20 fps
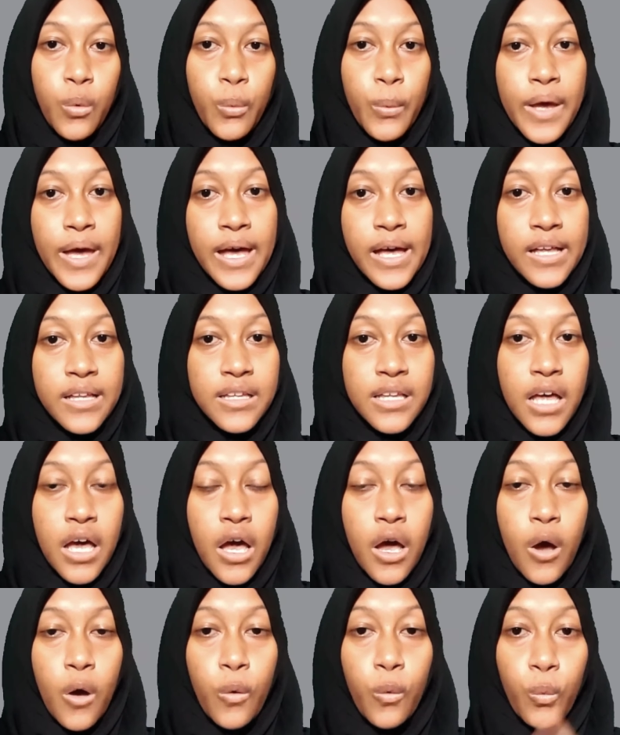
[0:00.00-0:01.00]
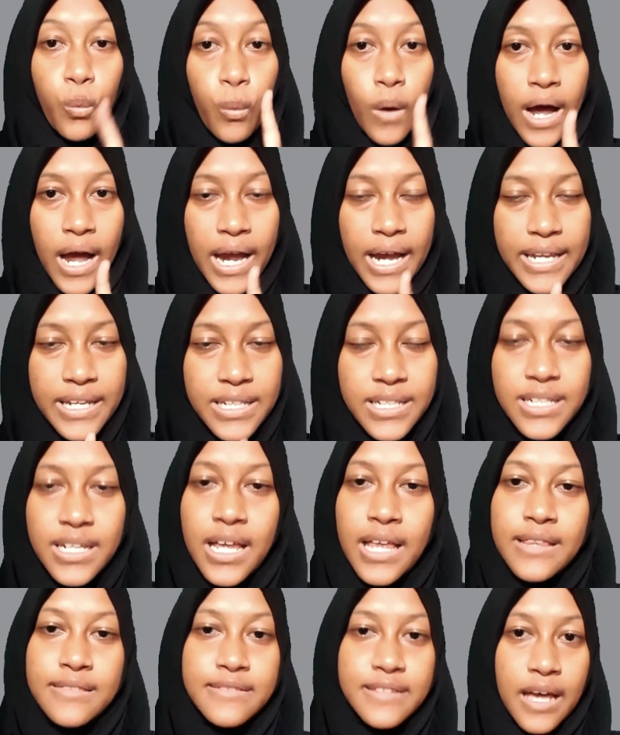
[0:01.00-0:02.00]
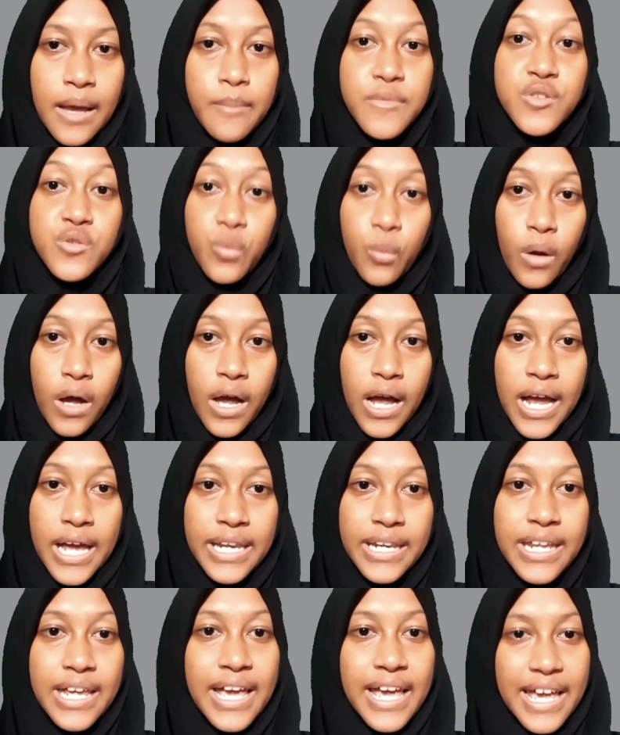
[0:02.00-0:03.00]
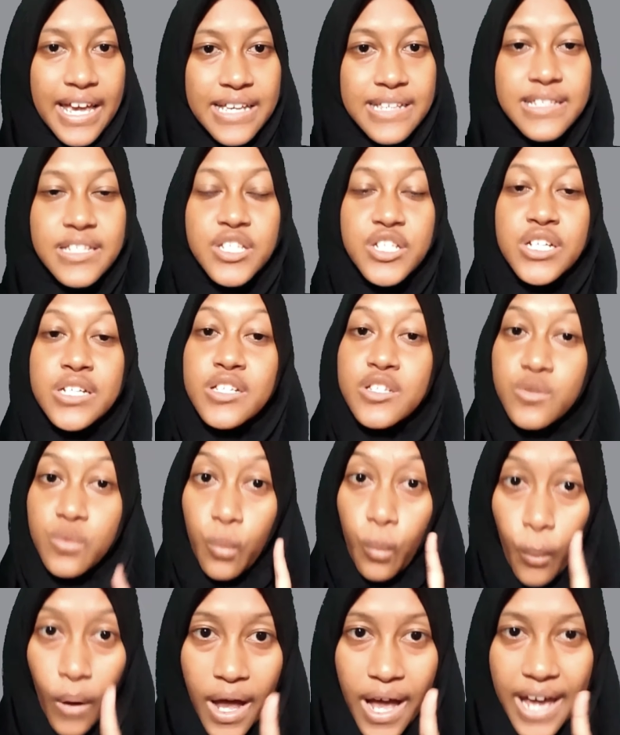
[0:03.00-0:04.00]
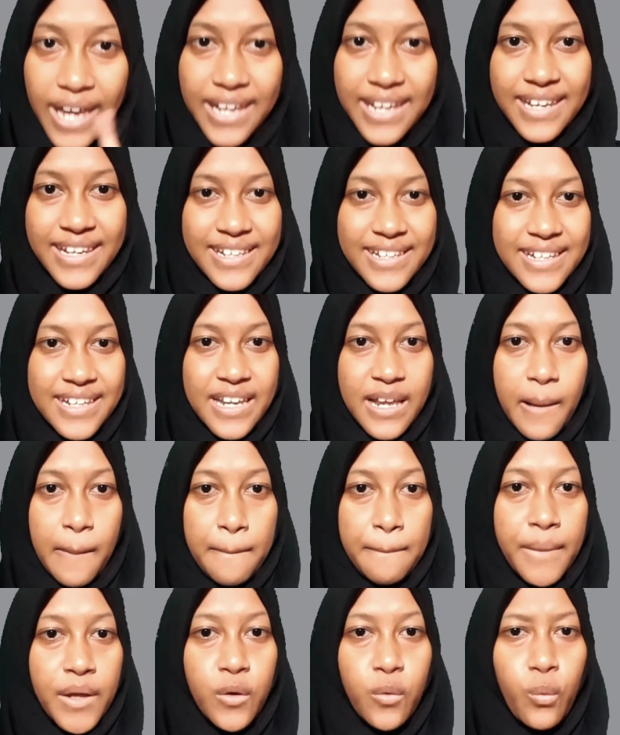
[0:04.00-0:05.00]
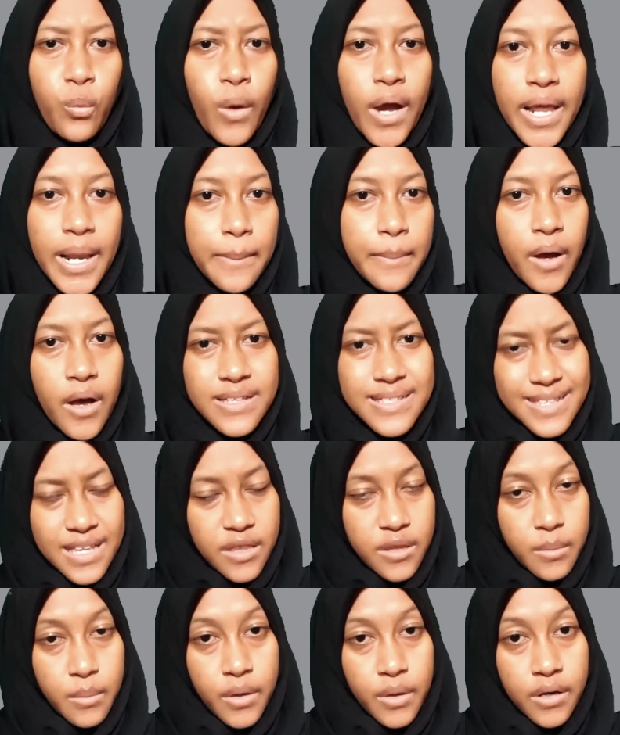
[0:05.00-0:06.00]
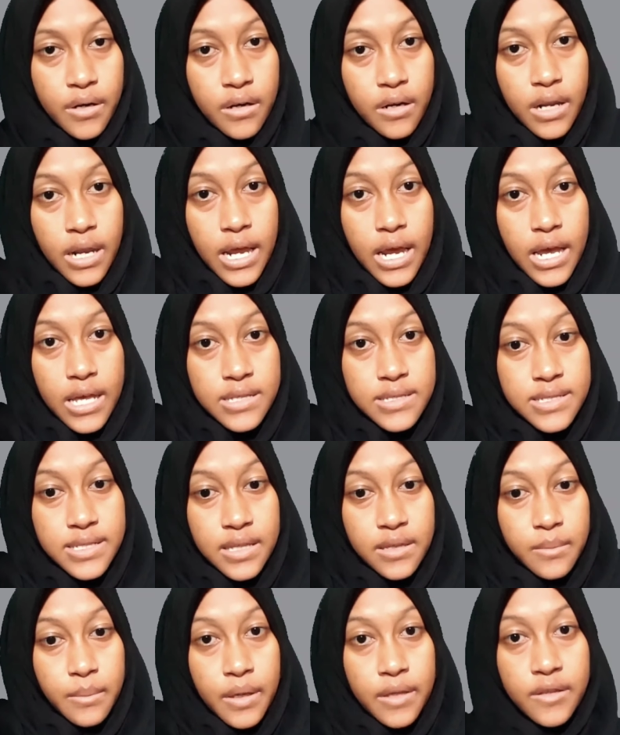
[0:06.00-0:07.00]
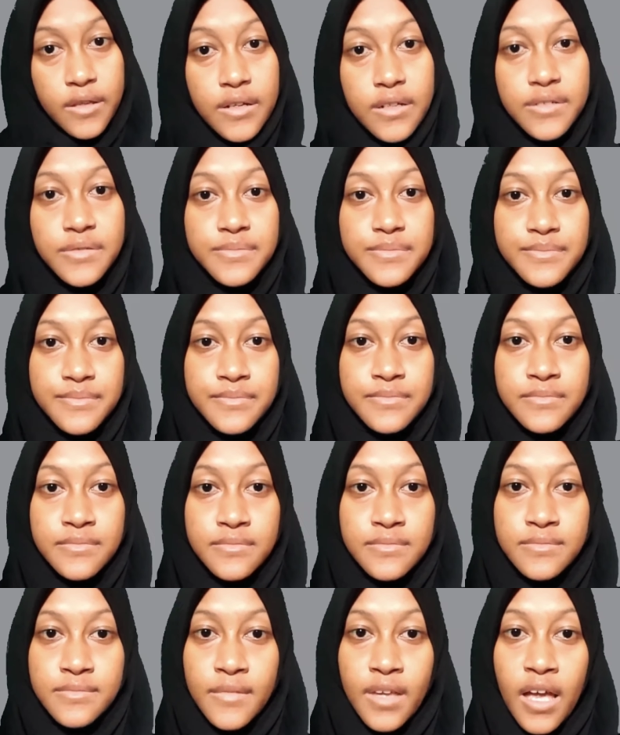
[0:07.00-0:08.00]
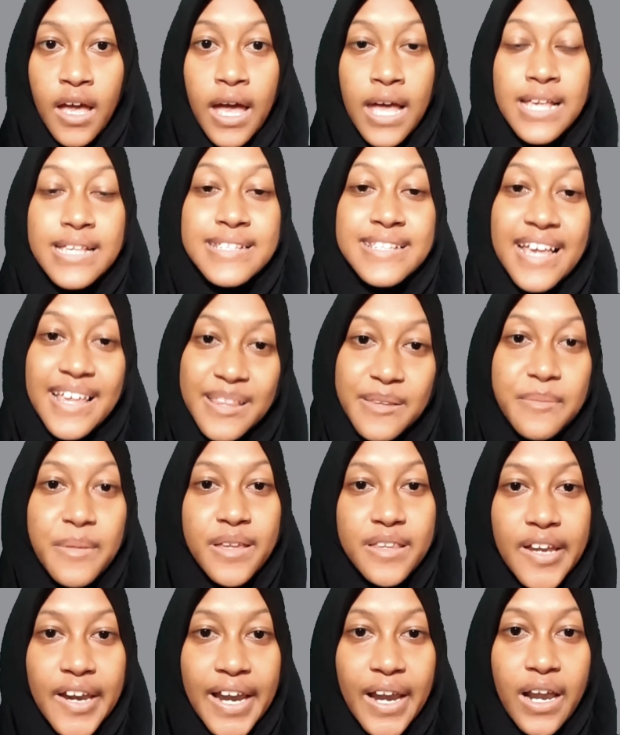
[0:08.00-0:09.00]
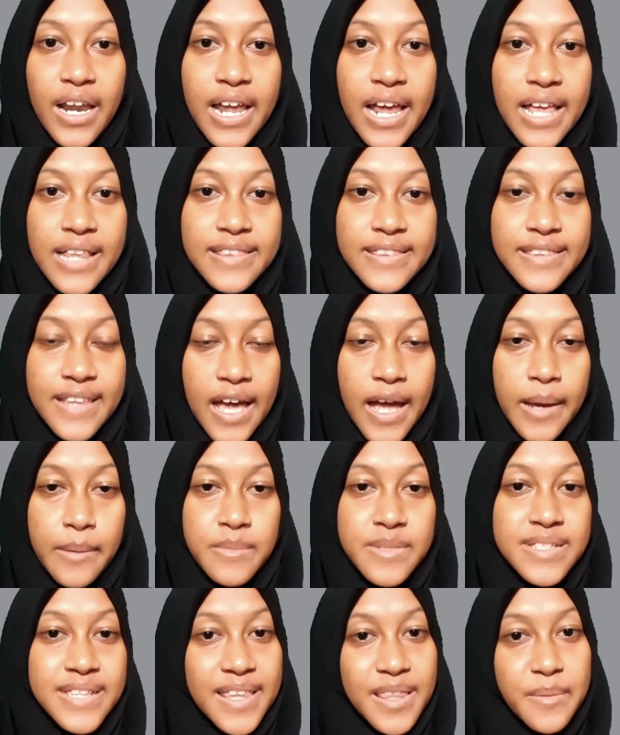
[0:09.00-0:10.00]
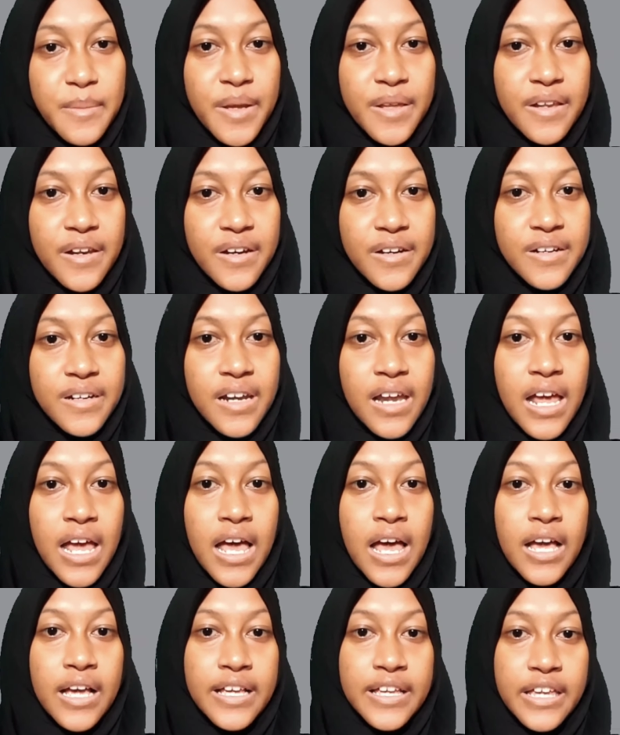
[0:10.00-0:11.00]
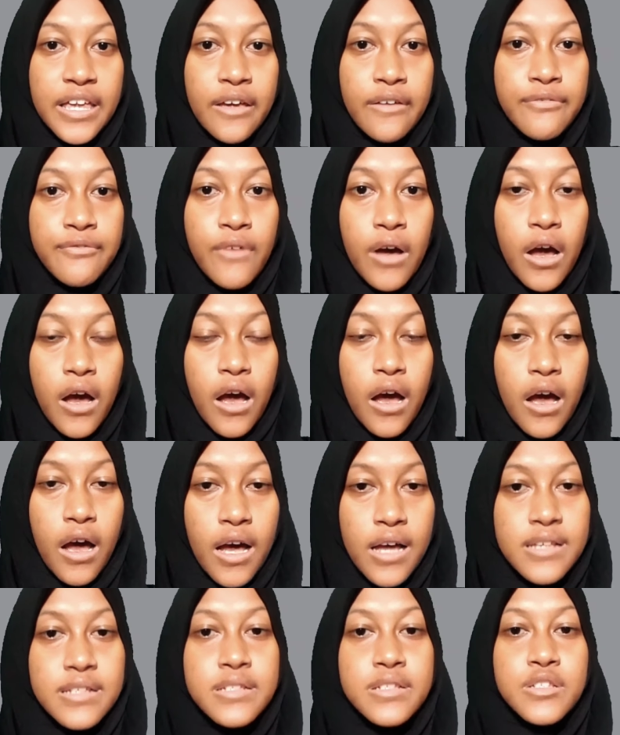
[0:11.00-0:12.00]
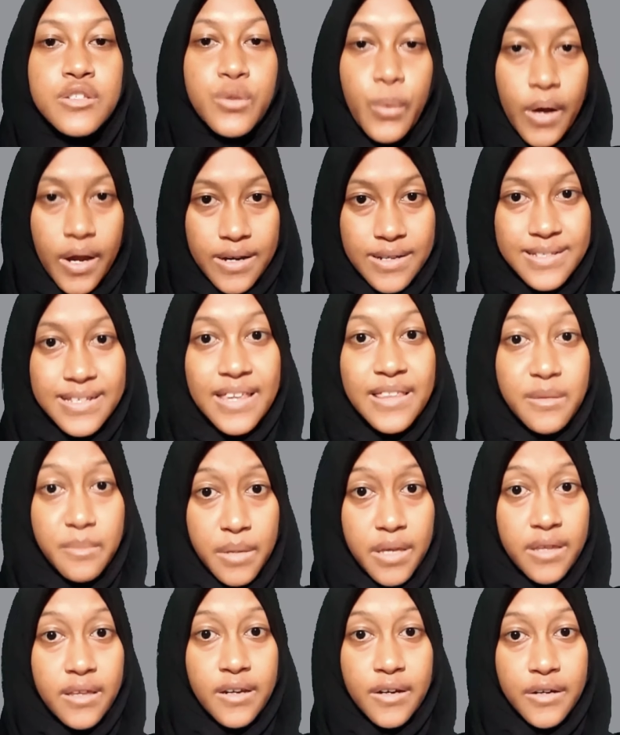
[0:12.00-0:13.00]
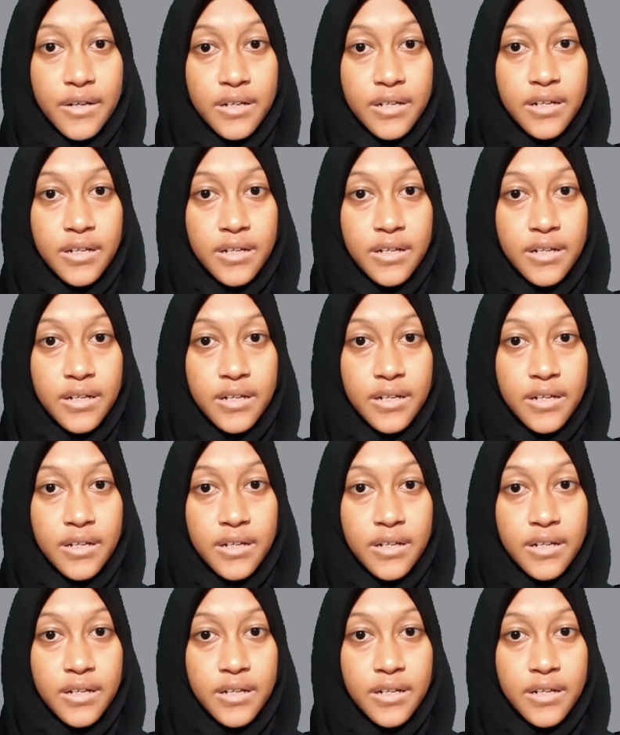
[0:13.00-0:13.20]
well, 1 times 1 is just 1. But what about centimeter and centimeter? Centimeter times centimeter gives us square centimeter,